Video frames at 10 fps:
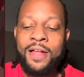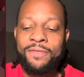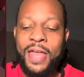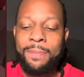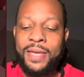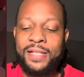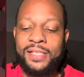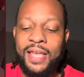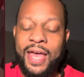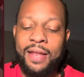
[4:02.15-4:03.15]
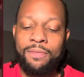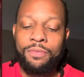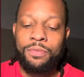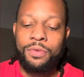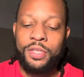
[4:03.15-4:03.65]
That means that
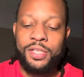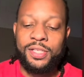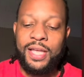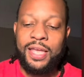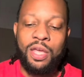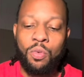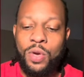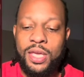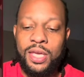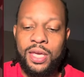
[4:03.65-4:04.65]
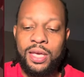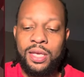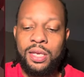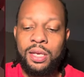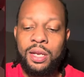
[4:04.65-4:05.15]
the second
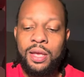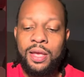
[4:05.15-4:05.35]
weekend